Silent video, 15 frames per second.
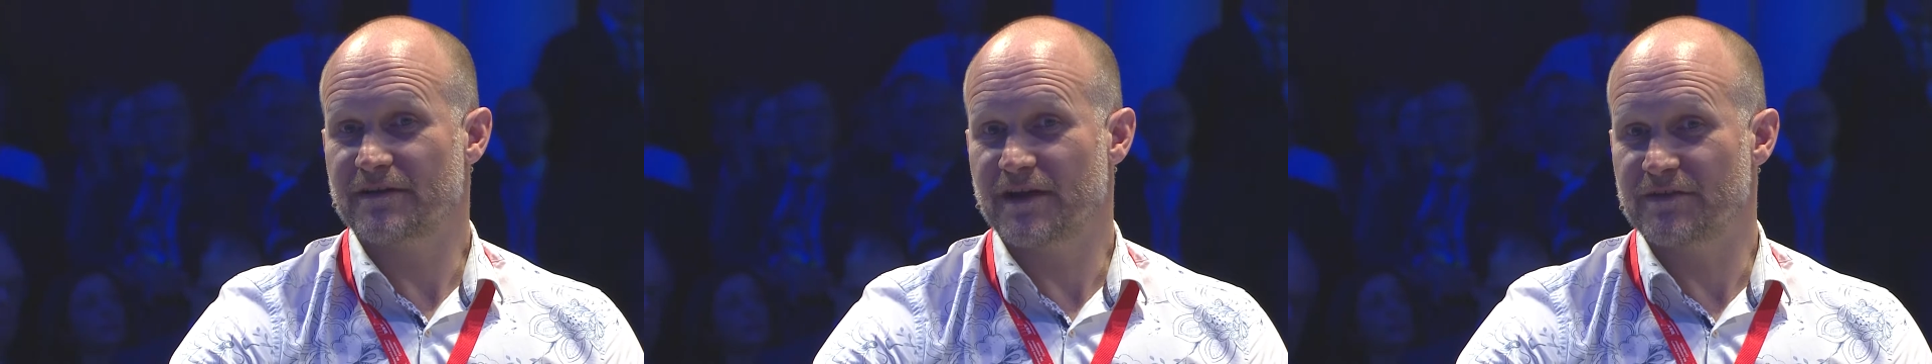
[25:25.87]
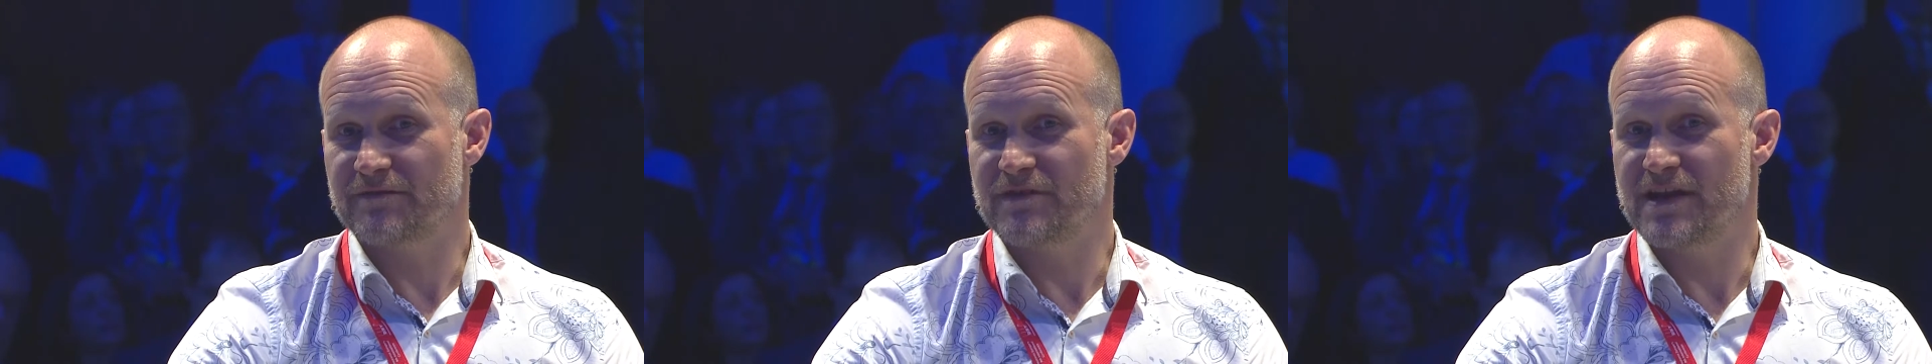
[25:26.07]

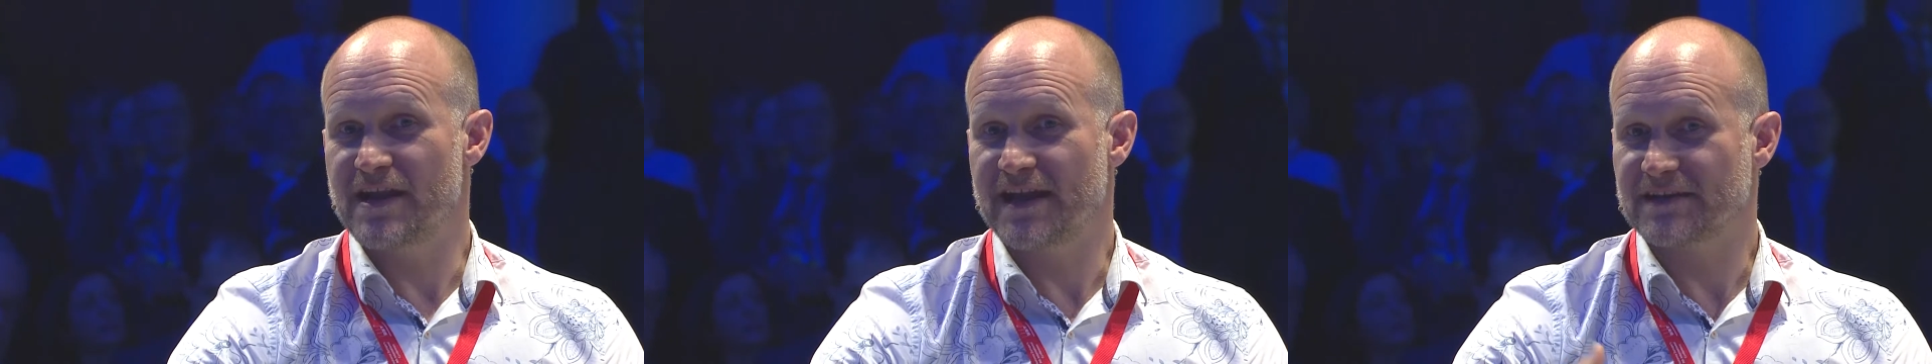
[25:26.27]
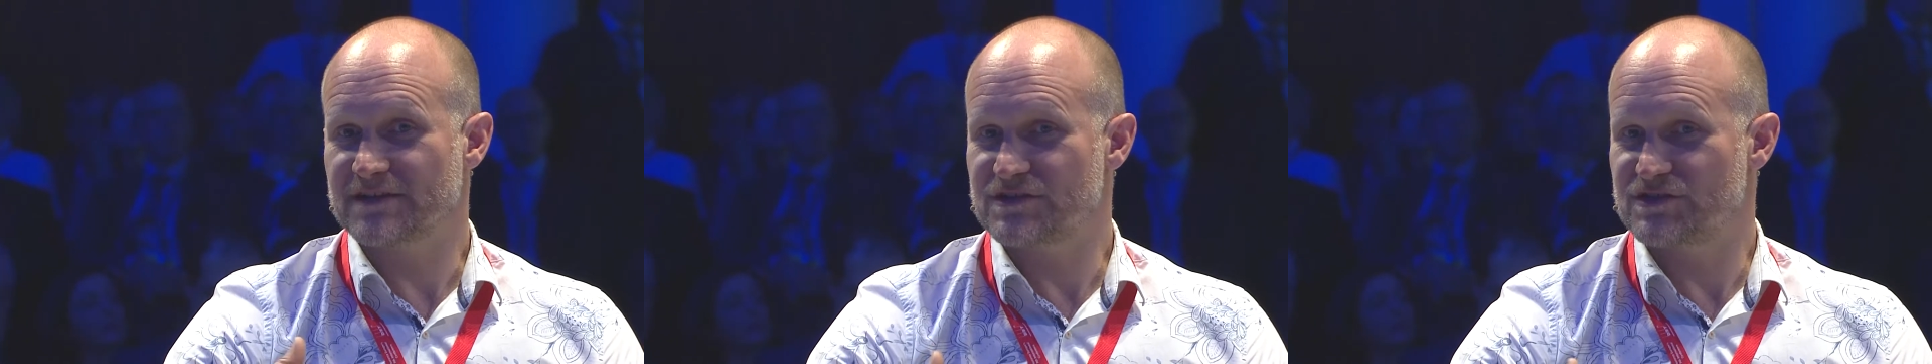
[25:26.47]
kind of
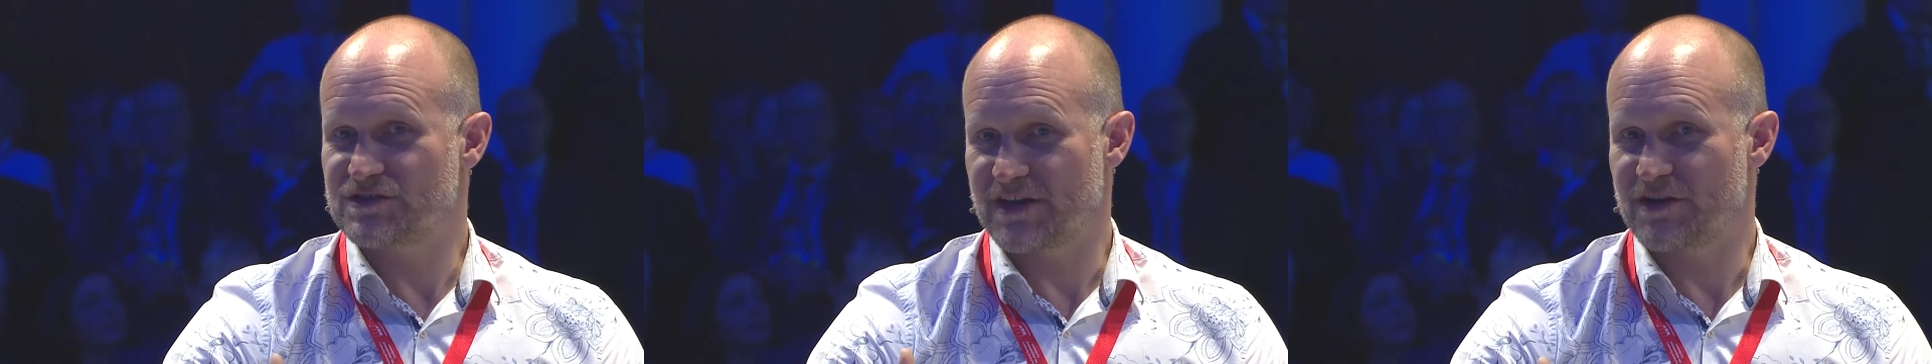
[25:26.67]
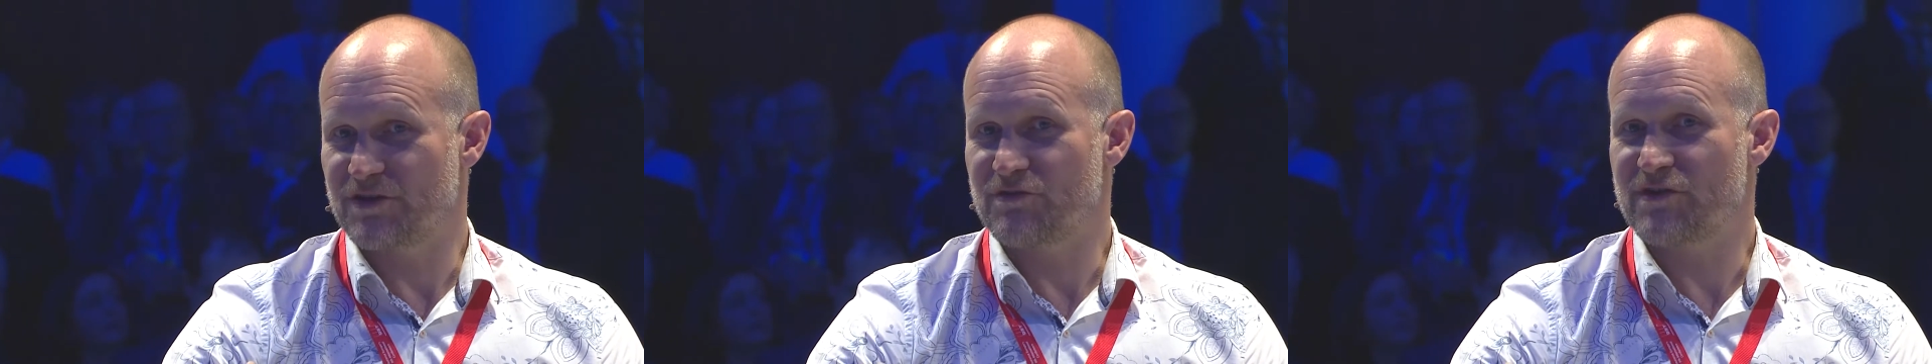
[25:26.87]
next
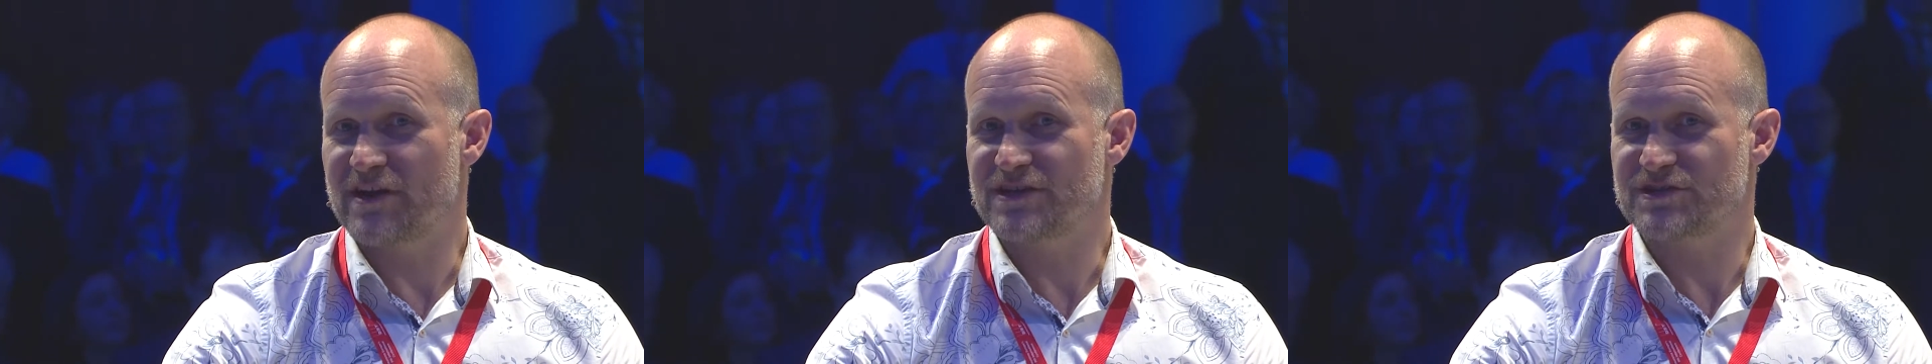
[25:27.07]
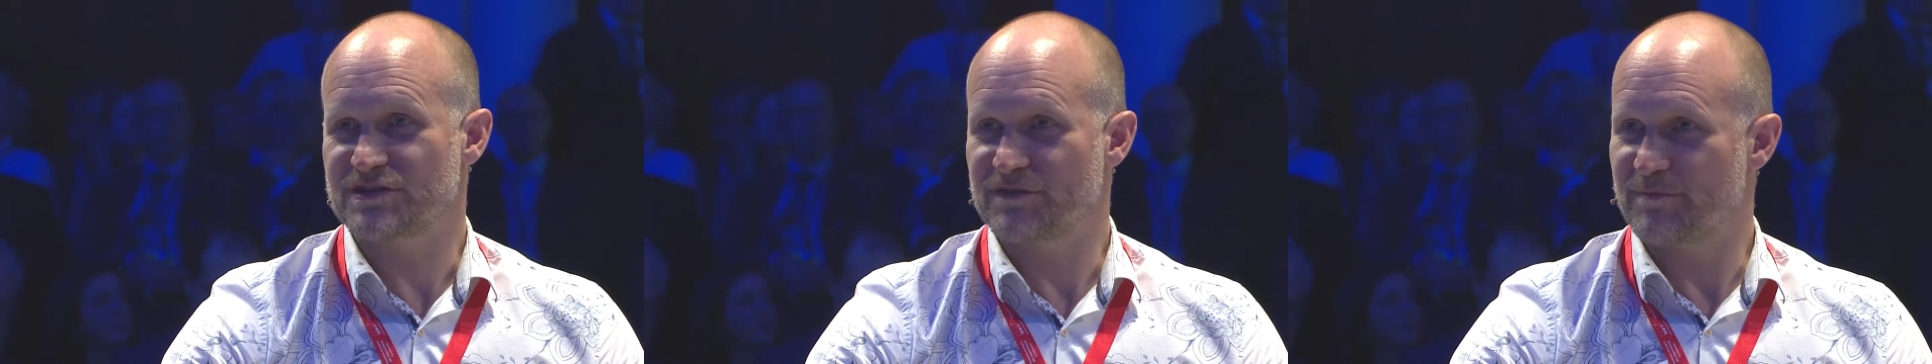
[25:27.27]

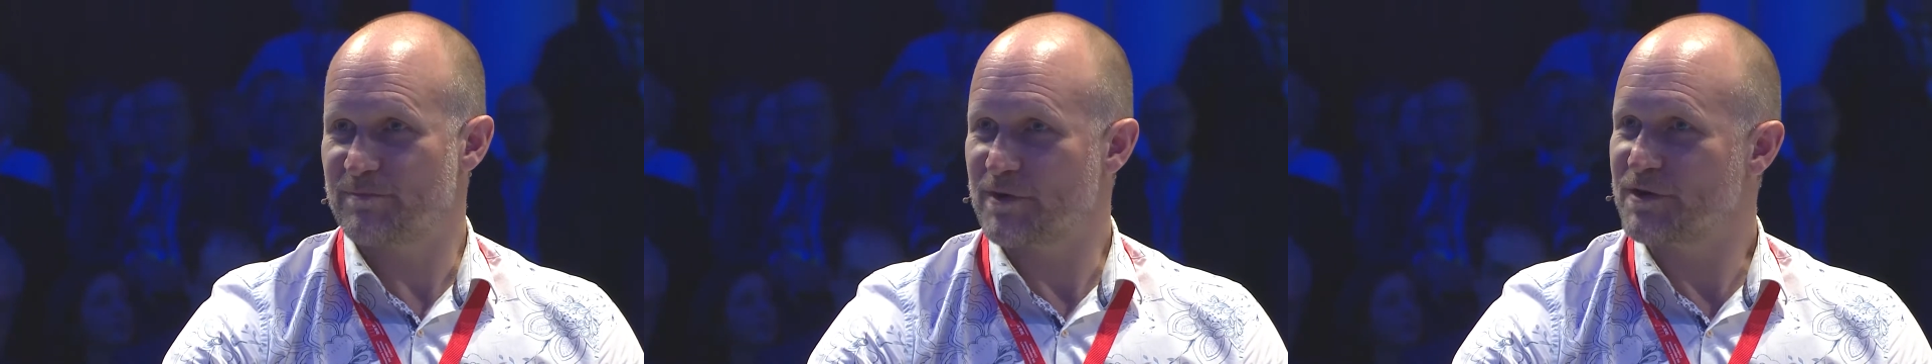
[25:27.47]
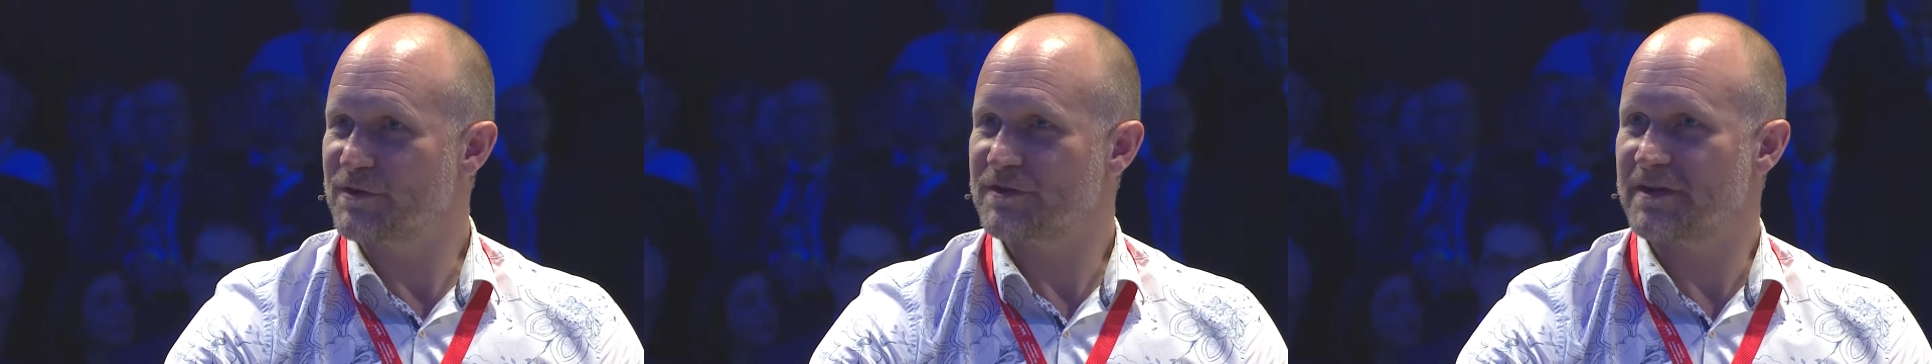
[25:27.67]
generation of
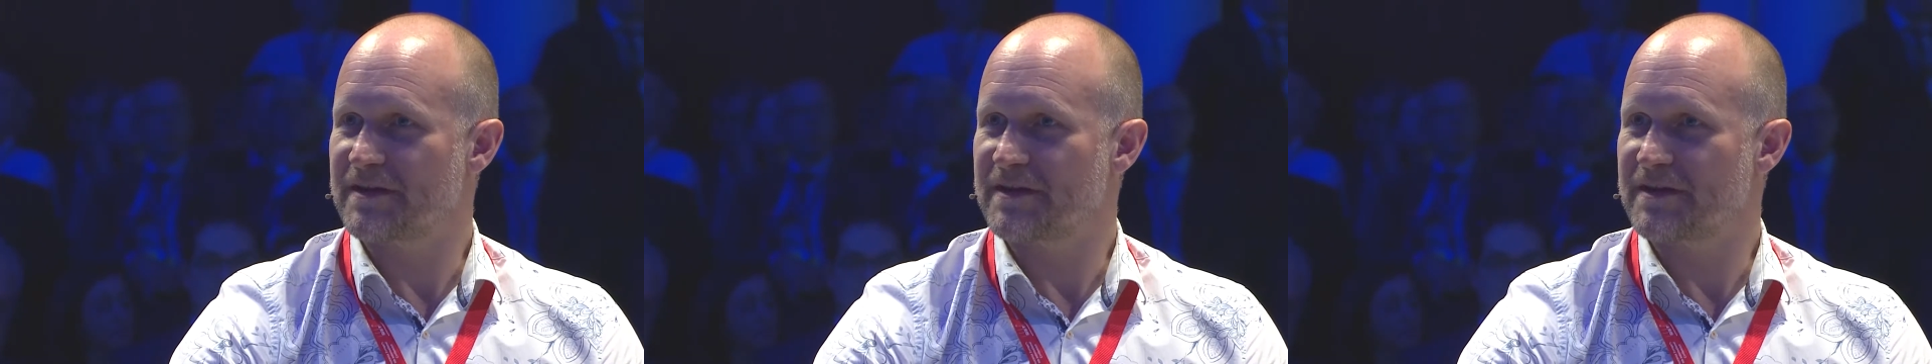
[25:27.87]
broker.